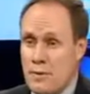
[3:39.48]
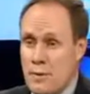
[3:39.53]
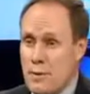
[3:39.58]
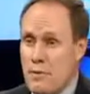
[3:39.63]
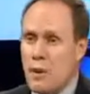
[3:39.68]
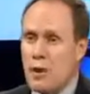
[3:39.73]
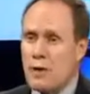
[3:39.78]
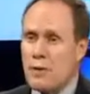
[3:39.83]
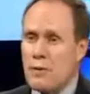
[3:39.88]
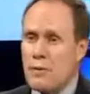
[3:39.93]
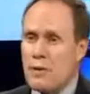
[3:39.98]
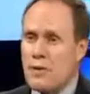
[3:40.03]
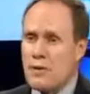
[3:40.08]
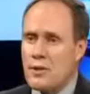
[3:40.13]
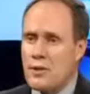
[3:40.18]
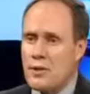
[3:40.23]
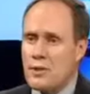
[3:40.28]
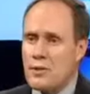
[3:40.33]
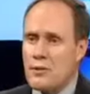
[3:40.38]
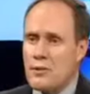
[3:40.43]
The work that we
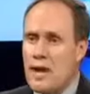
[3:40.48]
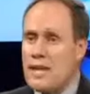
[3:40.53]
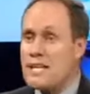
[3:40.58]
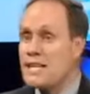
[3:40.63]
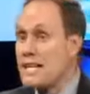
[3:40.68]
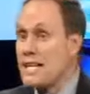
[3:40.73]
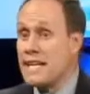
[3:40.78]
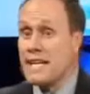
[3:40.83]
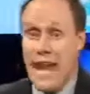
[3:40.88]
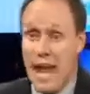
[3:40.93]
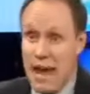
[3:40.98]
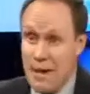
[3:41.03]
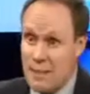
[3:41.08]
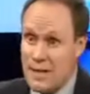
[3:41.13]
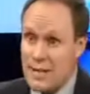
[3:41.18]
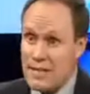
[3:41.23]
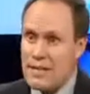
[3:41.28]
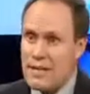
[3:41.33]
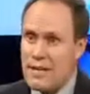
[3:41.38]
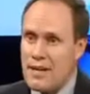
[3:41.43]
do runs the
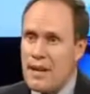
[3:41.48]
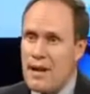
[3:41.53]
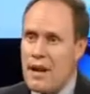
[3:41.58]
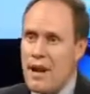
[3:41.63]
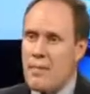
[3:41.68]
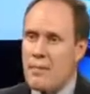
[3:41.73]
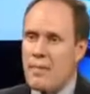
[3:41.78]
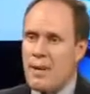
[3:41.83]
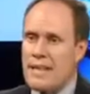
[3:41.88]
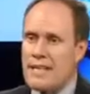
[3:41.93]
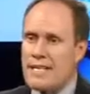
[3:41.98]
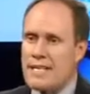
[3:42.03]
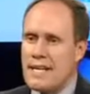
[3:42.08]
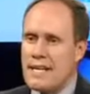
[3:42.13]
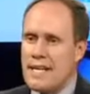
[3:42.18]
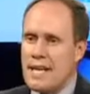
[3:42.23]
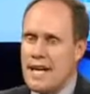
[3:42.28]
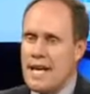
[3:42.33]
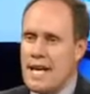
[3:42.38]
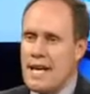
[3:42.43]
gamut, but
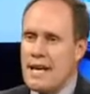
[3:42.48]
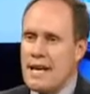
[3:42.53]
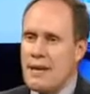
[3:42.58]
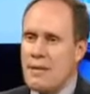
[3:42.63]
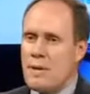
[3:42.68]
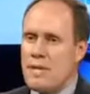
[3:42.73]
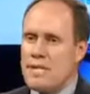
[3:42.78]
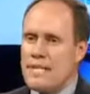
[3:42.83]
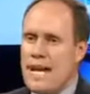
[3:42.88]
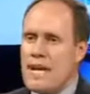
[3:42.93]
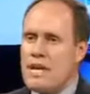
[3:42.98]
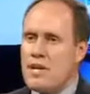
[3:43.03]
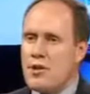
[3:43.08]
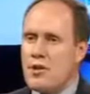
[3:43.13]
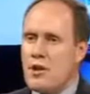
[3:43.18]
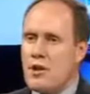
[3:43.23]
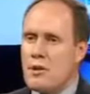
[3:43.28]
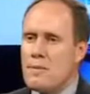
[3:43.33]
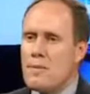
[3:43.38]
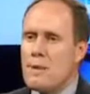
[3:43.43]
we tend to
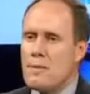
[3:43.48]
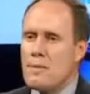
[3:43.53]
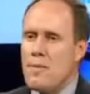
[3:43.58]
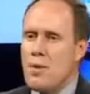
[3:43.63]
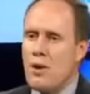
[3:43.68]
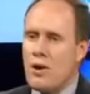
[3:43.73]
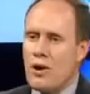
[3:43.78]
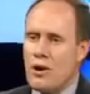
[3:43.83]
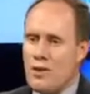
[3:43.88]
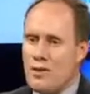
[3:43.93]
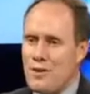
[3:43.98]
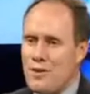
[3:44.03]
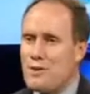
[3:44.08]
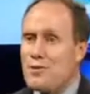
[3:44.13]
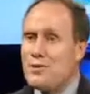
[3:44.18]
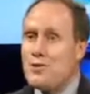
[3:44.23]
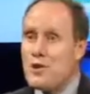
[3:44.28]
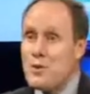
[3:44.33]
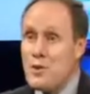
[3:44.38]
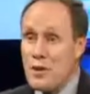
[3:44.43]
do a little bit more on
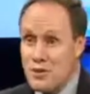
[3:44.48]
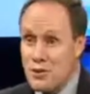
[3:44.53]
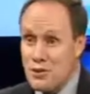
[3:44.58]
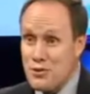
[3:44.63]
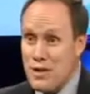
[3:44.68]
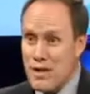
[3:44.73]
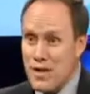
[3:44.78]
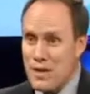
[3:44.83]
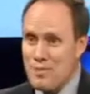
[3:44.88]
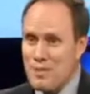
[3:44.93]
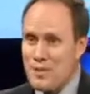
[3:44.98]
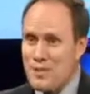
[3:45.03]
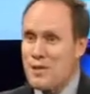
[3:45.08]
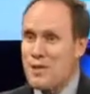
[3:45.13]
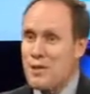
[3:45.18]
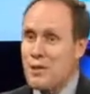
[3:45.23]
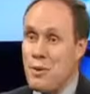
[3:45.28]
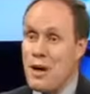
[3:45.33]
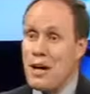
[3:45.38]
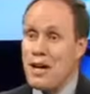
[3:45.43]
two extremes.
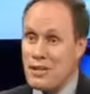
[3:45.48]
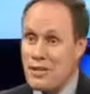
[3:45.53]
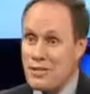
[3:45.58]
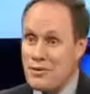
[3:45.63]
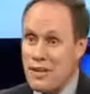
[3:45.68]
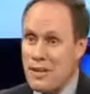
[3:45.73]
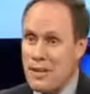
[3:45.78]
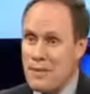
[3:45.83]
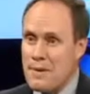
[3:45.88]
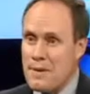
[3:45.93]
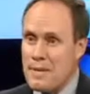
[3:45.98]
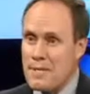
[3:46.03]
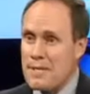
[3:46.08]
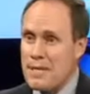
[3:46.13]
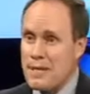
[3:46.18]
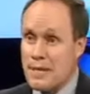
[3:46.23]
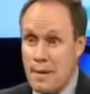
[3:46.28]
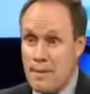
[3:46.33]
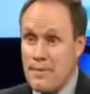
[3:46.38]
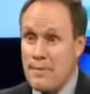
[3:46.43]
The one extreme is
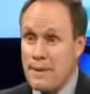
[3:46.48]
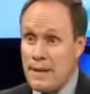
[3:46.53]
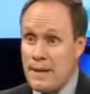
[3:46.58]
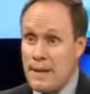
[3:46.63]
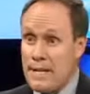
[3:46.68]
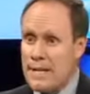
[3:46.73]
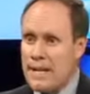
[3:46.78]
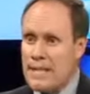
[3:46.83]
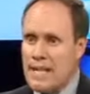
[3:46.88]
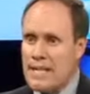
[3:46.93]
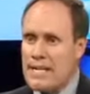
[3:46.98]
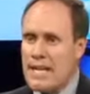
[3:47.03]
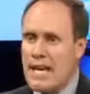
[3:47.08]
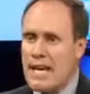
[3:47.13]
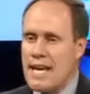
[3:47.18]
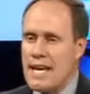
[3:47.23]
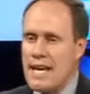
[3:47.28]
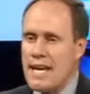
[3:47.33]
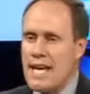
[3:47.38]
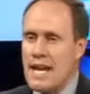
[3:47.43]
the company that
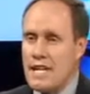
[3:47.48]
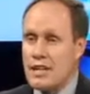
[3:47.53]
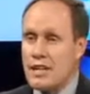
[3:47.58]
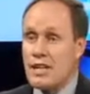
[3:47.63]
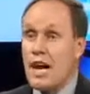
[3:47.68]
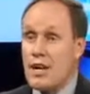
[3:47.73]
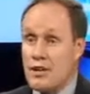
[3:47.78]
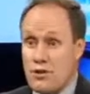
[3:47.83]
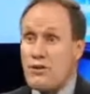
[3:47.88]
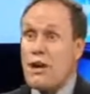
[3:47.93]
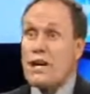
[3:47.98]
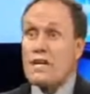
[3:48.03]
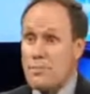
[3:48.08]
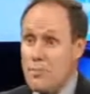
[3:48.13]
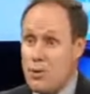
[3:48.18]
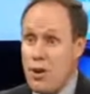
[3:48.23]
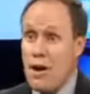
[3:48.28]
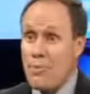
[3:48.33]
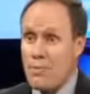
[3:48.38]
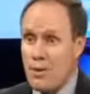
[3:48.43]
has got
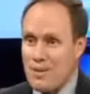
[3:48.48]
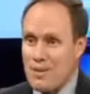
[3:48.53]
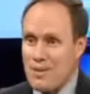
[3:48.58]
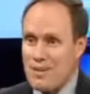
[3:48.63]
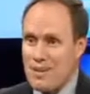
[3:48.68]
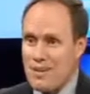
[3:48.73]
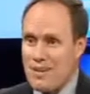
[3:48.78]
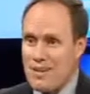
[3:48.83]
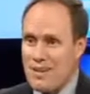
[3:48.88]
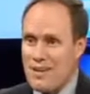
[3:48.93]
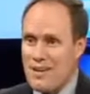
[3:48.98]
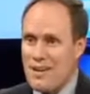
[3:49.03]
trust problems,